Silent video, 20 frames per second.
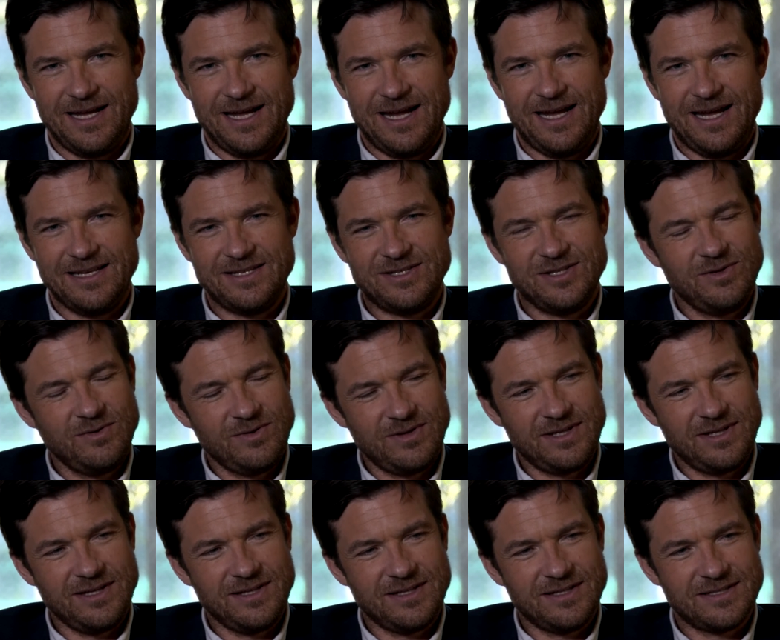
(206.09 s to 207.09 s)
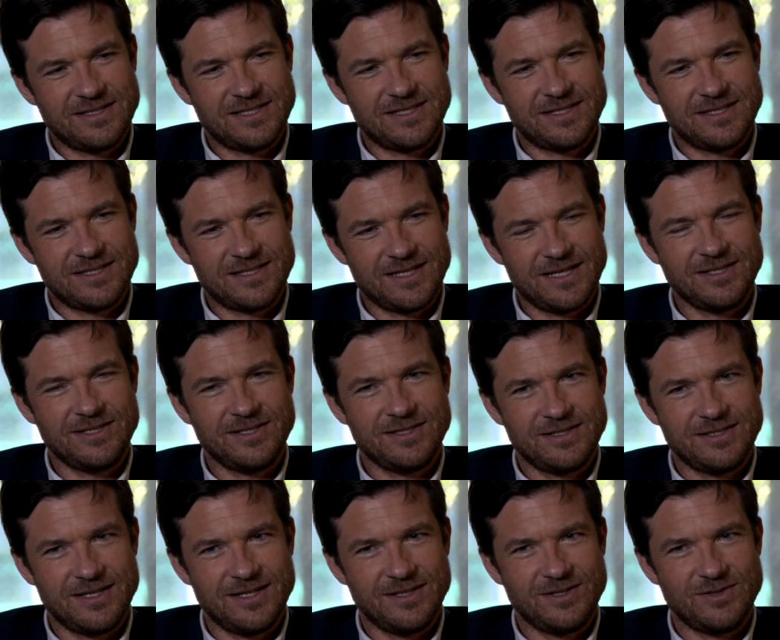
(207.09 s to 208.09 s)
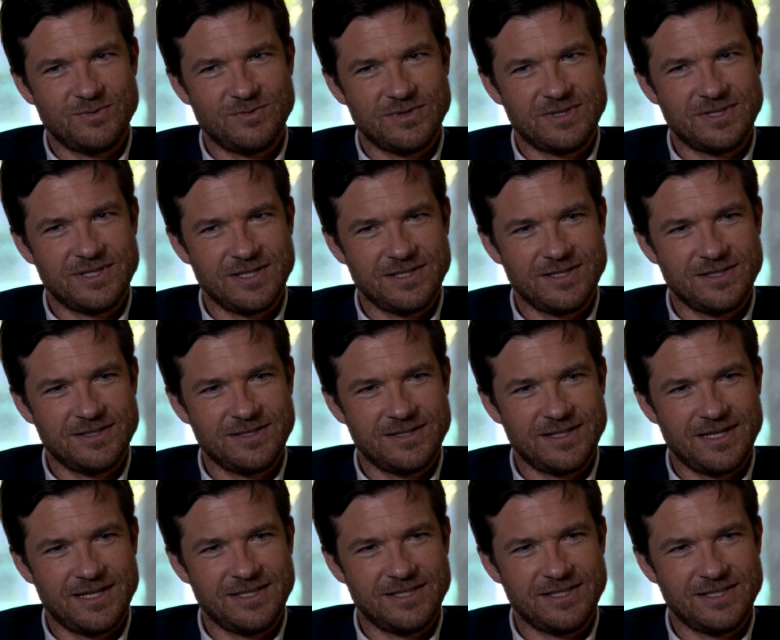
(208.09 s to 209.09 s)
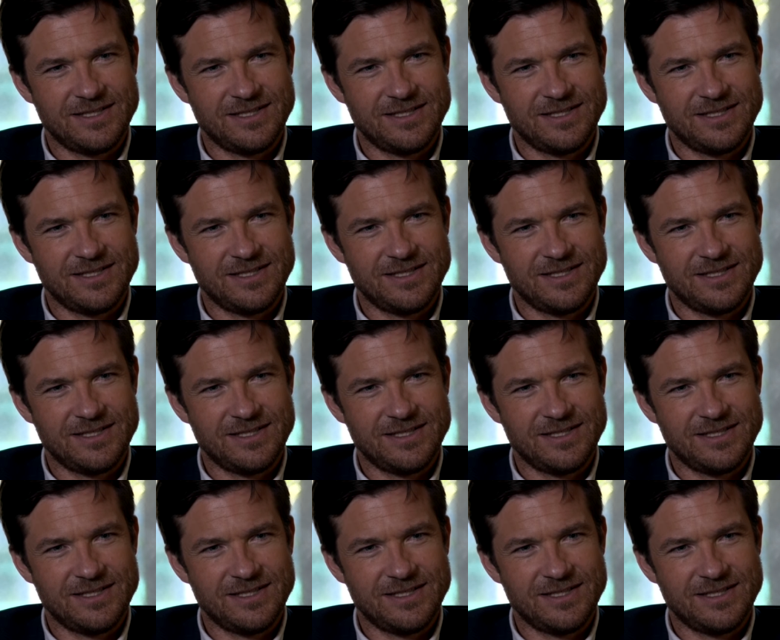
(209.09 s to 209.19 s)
hey, do you think that such and such was such and such,